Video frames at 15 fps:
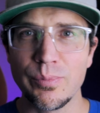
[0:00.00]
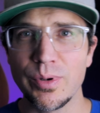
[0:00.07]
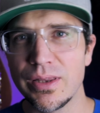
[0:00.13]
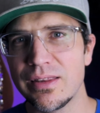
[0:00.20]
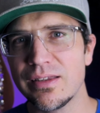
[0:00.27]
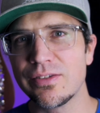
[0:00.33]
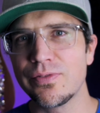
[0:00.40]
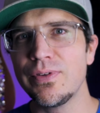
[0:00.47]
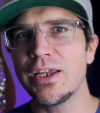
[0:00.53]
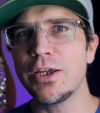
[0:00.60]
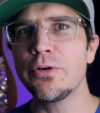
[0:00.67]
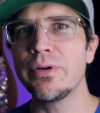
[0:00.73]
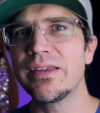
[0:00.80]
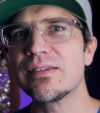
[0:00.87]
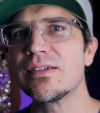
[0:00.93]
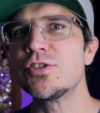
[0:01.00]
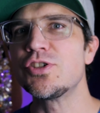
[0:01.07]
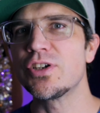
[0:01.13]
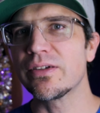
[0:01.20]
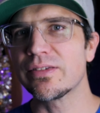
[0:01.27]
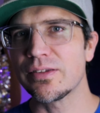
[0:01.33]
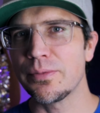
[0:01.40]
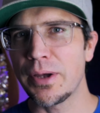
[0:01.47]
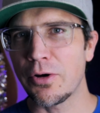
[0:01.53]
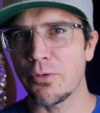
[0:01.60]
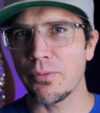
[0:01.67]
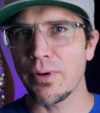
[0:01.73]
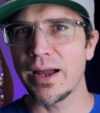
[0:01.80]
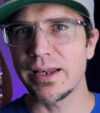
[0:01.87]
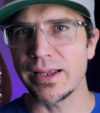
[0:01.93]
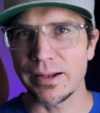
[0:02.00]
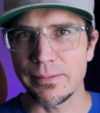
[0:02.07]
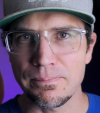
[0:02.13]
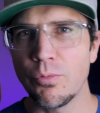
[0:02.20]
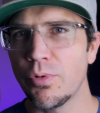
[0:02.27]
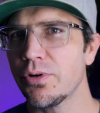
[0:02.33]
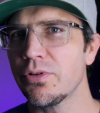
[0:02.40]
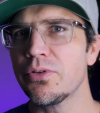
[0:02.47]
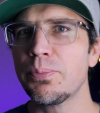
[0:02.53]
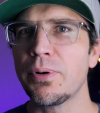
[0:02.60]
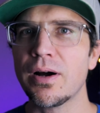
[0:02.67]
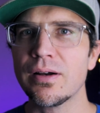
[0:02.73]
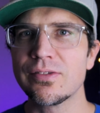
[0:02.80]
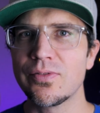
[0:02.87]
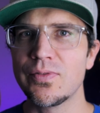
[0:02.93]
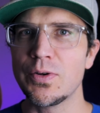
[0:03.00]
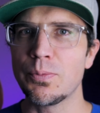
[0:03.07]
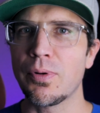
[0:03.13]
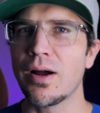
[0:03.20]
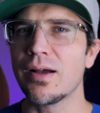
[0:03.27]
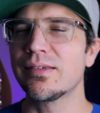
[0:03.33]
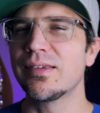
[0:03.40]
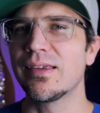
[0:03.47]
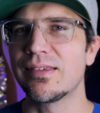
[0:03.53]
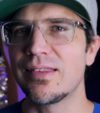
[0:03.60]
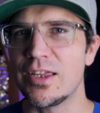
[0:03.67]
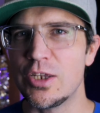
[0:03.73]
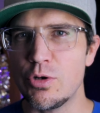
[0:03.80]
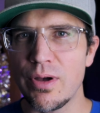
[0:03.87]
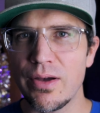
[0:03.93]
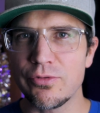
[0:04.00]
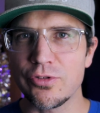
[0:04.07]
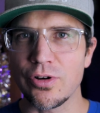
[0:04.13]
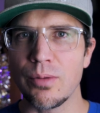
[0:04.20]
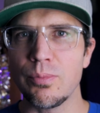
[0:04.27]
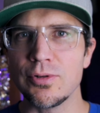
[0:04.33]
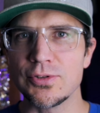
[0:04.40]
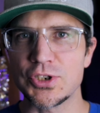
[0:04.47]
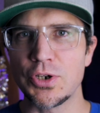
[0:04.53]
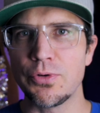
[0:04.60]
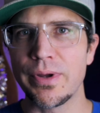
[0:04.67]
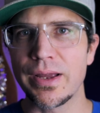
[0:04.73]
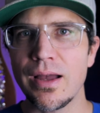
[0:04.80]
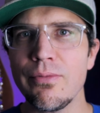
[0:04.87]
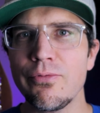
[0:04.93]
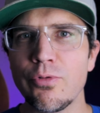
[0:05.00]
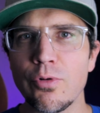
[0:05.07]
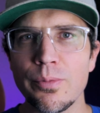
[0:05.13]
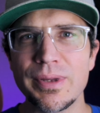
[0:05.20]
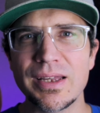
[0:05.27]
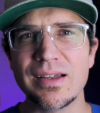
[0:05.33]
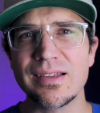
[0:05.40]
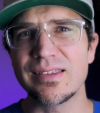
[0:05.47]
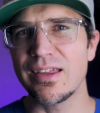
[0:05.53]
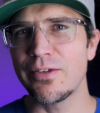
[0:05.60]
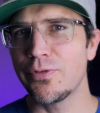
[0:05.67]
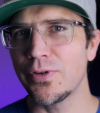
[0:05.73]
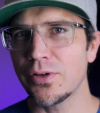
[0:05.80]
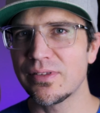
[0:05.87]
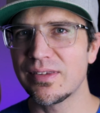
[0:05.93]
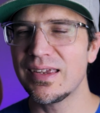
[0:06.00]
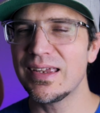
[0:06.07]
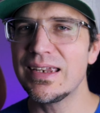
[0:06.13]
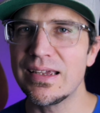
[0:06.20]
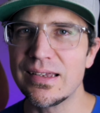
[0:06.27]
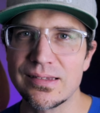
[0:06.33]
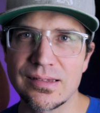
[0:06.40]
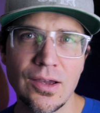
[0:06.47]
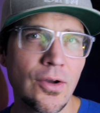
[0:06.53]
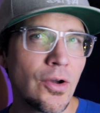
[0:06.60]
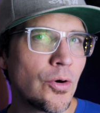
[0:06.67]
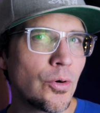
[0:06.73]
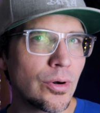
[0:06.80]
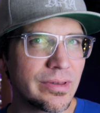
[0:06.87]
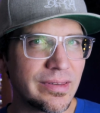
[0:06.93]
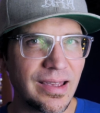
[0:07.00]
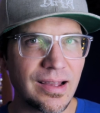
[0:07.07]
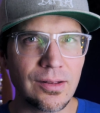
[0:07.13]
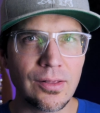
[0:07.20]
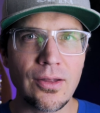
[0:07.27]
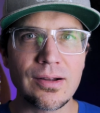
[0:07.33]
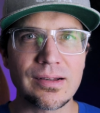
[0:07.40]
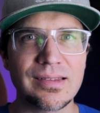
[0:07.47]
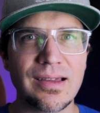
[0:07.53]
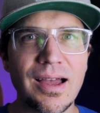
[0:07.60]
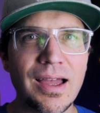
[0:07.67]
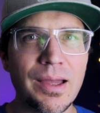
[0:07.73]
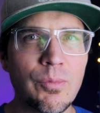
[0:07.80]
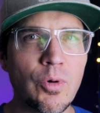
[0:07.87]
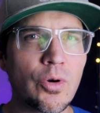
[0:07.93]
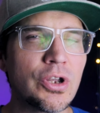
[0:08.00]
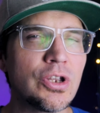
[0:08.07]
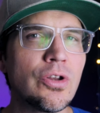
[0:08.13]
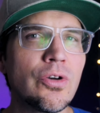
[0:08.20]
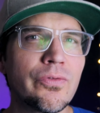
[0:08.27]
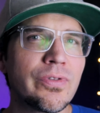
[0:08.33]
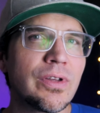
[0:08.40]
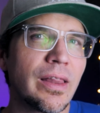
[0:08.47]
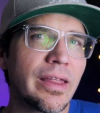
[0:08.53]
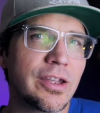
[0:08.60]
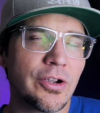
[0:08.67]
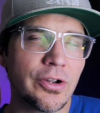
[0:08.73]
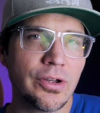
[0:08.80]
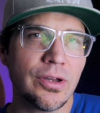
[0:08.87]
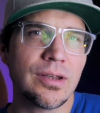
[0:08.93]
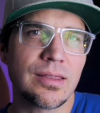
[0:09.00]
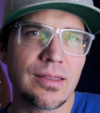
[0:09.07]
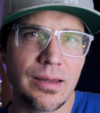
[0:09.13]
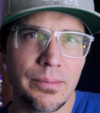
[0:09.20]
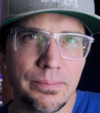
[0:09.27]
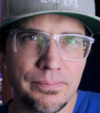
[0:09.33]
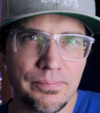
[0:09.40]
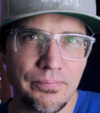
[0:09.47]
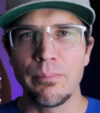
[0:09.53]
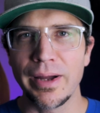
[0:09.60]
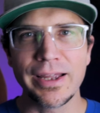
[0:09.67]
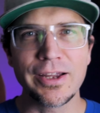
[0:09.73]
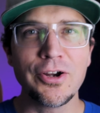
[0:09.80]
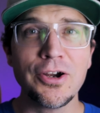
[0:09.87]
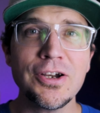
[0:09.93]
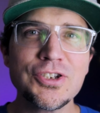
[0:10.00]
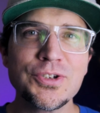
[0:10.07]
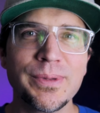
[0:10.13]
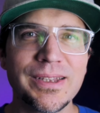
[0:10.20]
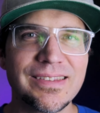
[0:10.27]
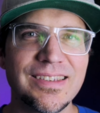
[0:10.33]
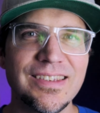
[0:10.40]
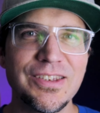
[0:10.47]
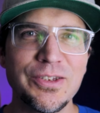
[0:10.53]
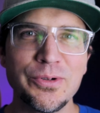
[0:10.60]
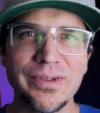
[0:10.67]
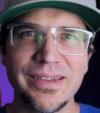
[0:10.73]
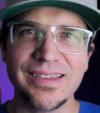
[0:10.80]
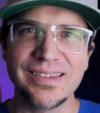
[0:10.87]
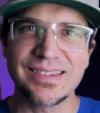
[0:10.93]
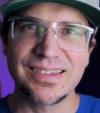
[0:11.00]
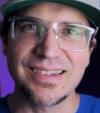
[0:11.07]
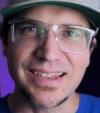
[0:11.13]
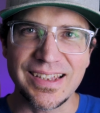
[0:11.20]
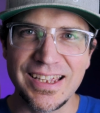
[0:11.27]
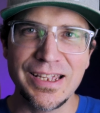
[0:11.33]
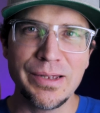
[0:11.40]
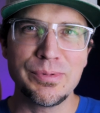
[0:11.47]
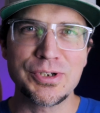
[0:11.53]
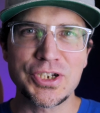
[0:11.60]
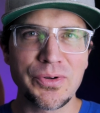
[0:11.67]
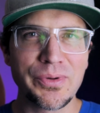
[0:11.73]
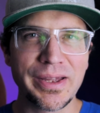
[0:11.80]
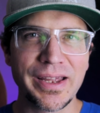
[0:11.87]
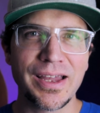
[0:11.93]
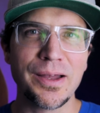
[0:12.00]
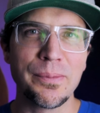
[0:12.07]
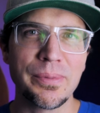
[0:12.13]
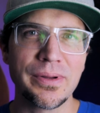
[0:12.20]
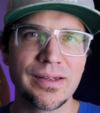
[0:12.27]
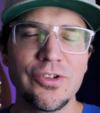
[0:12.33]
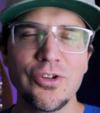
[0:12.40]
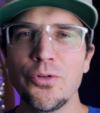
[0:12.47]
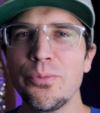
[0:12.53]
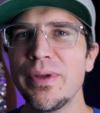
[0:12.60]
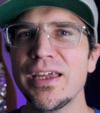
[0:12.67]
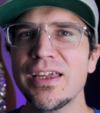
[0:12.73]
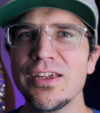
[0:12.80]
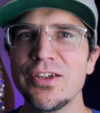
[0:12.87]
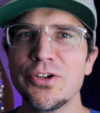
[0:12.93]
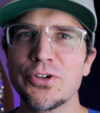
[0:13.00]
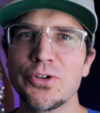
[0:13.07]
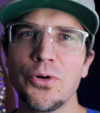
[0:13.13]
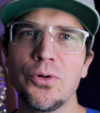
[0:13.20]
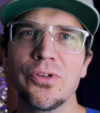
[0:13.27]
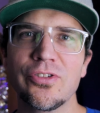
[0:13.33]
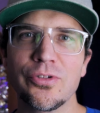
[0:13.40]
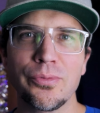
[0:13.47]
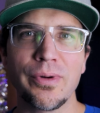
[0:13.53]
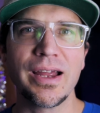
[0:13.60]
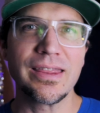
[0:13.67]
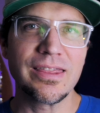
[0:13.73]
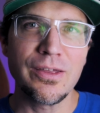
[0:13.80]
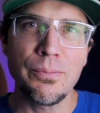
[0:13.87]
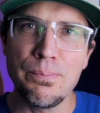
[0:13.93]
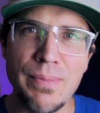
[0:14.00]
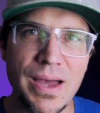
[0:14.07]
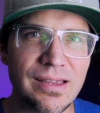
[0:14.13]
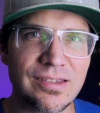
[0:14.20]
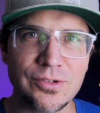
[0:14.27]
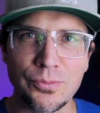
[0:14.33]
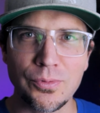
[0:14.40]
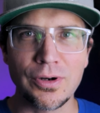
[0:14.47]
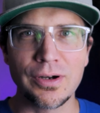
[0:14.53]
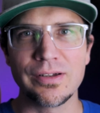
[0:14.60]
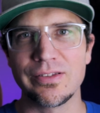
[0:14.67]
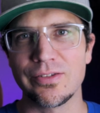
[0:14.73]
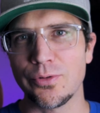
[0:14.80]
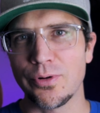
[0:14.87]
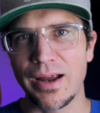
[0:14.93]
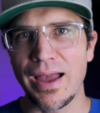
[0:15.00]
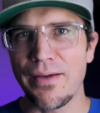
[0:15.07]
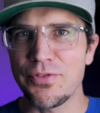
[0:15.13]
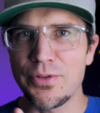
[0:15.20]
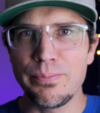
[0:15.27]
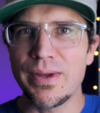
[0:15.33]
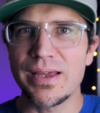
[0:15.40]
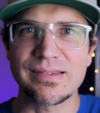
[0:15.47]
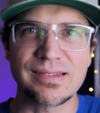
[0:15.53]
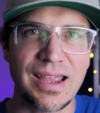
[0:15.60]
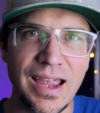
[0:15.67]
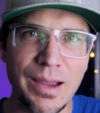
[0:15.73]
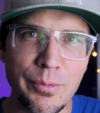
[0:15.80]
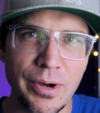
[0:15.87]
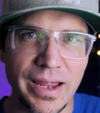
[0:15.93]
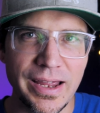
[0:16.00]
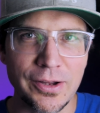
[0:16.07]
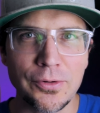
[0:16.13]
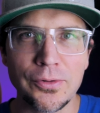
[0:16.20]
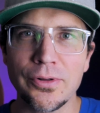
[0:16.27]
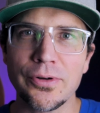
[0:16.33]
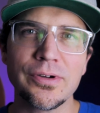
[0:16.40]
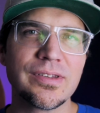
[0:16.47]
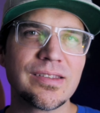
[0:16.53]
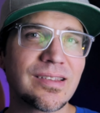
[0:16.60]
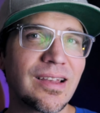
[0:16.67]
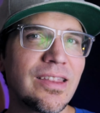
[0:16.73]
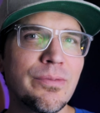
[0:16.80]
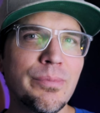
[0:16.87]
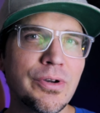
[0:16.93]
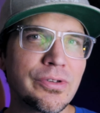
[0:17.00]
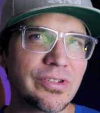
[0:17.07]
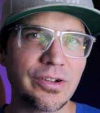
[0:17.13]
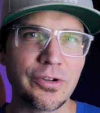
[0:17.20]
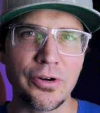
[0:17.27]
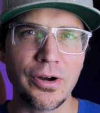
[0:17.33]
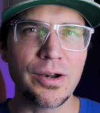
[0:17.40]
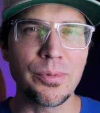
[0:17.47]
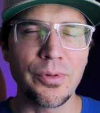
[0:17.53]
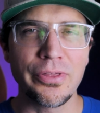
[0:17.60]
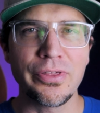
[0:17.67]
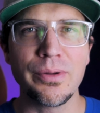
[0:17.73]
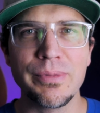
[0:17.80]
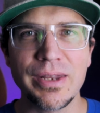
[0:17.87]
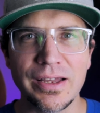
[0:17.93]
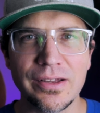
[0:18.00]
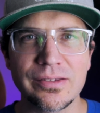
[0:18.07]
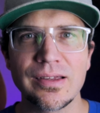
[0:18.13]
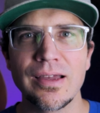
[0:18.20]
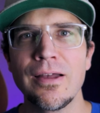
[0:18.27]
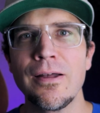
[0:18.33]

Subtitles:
But this video isn't just about writing. What are the parts of your process that you have trouble showing up for because they feel tedious, or take a long time, or you don't feel like you're good at them? My encouragement to you is to keep showing up. Don't make it your goal to write the best words or have the best camera angle or design the most incredible thumbnails.